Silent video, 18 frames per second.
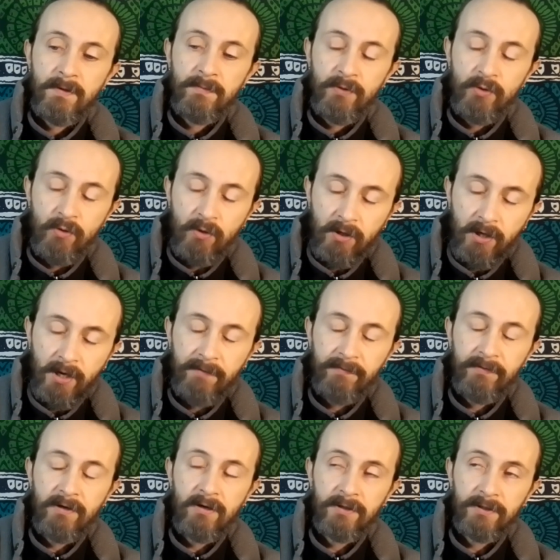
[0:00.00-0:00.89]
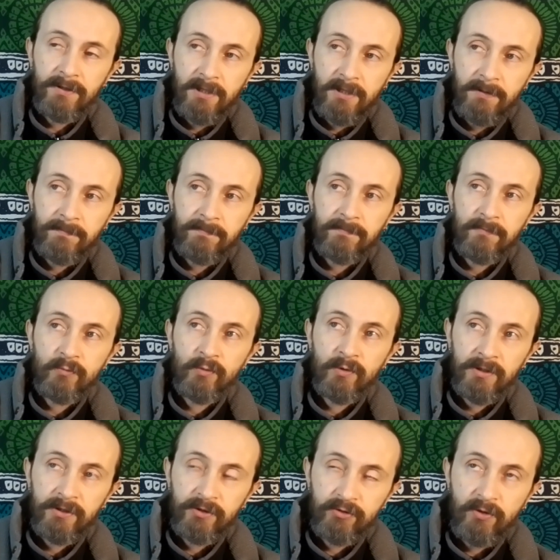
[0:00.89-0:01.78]
Maybe you are having a hard time
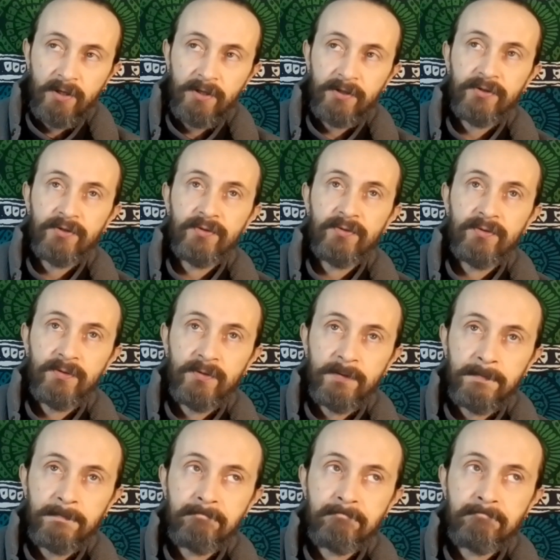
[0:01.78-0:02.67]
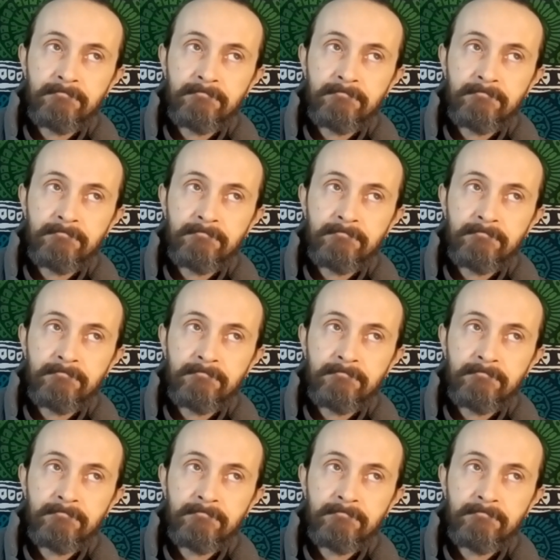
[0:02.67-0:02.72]
really trying to